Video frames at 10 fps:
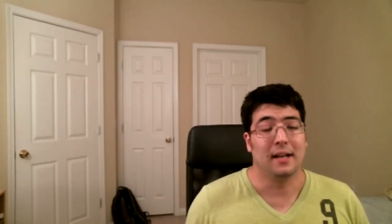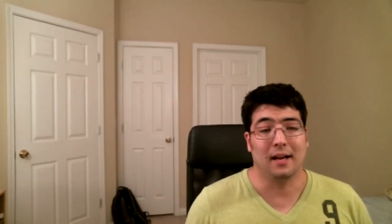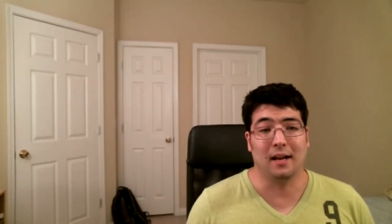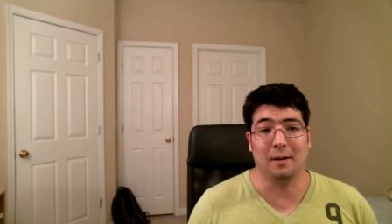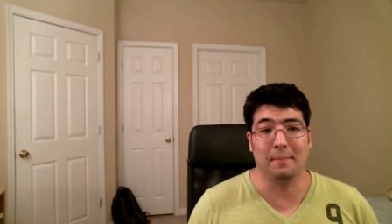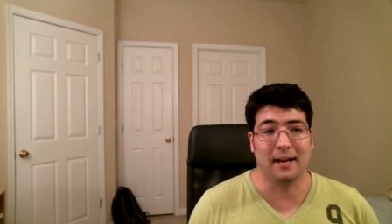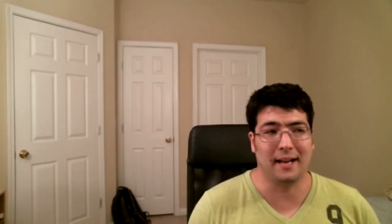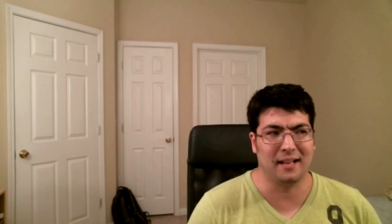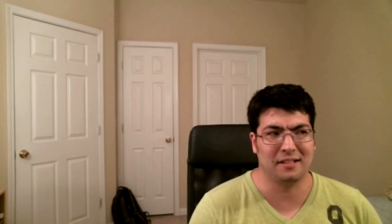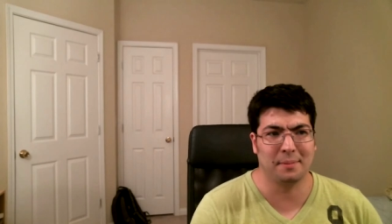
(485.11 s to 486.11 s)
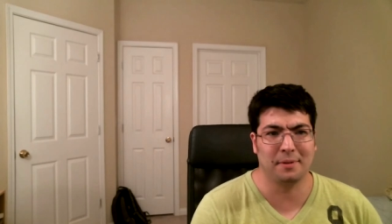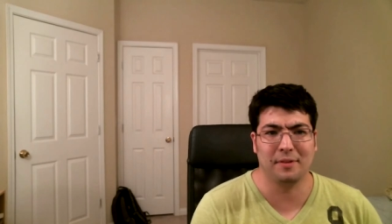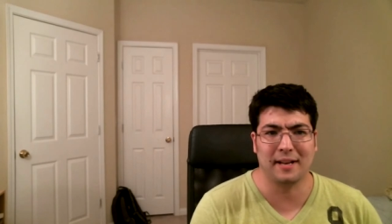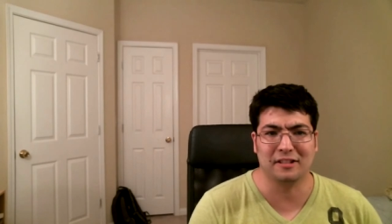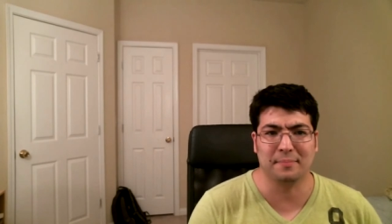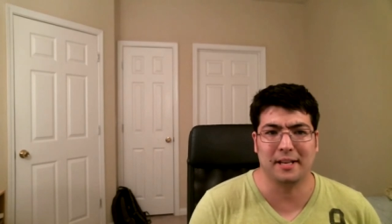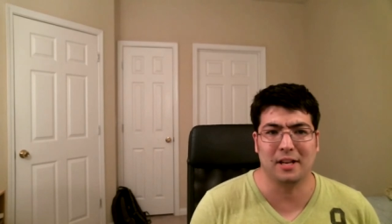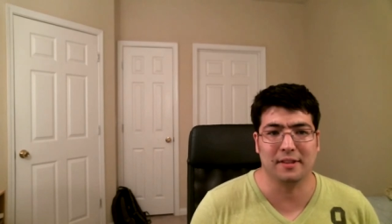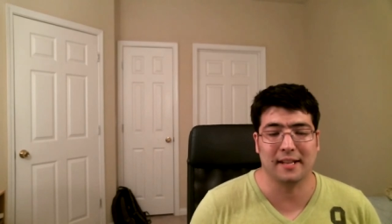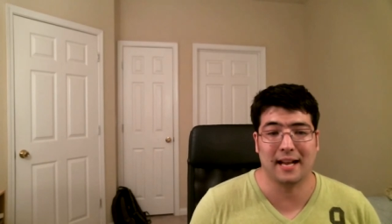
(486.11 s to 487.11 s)
Um, I, uh, some of you guys may
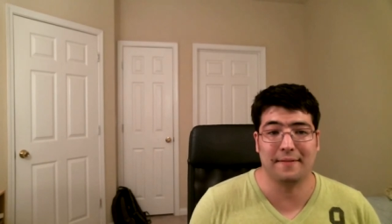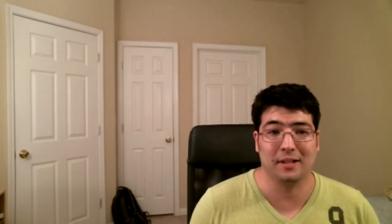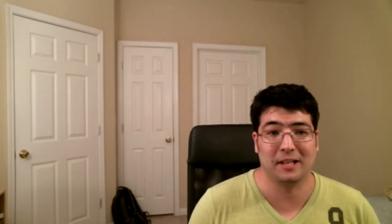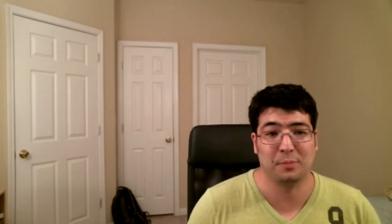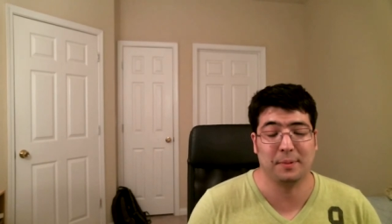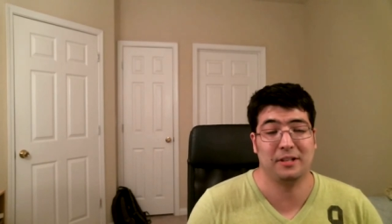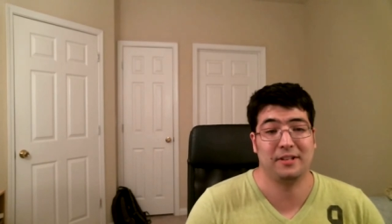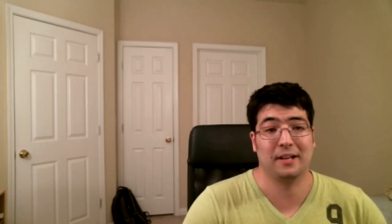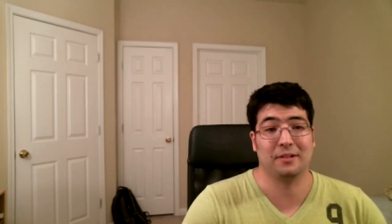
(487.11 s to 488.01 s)
know that I have a Let's Play channel.